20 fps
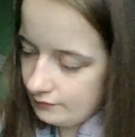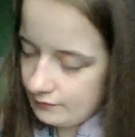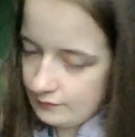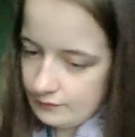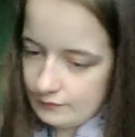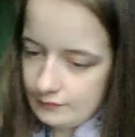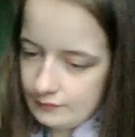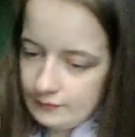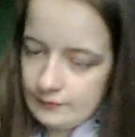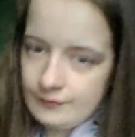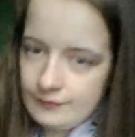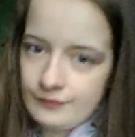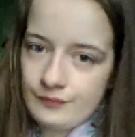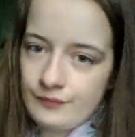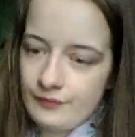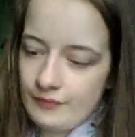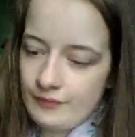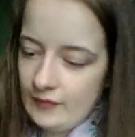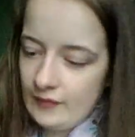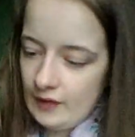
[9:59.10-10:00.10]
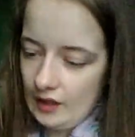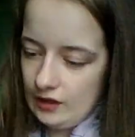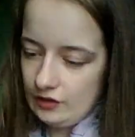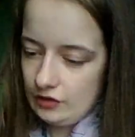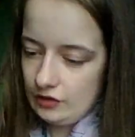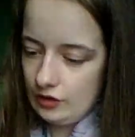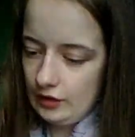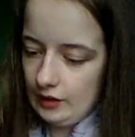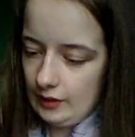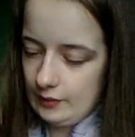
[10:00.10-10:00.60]
I'll show you how
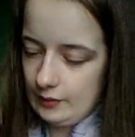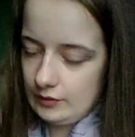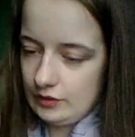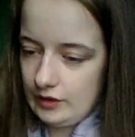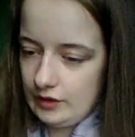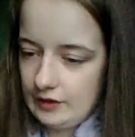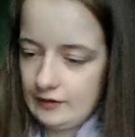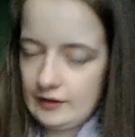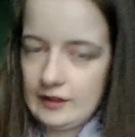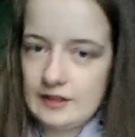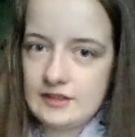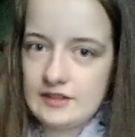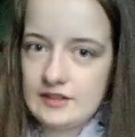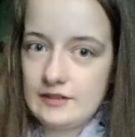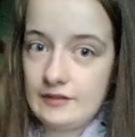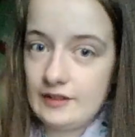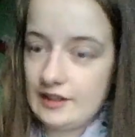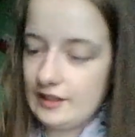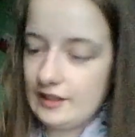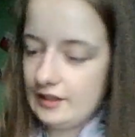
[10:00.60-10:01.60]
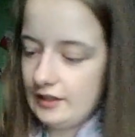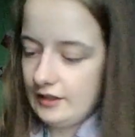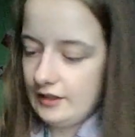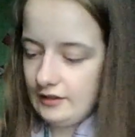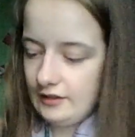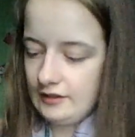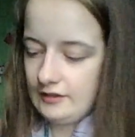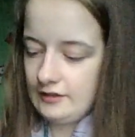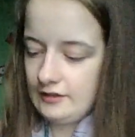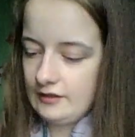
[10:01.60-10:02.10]
it ready right my
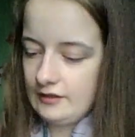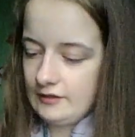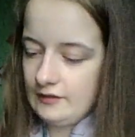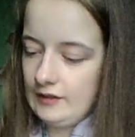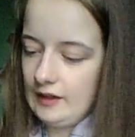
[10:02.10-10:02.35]
phone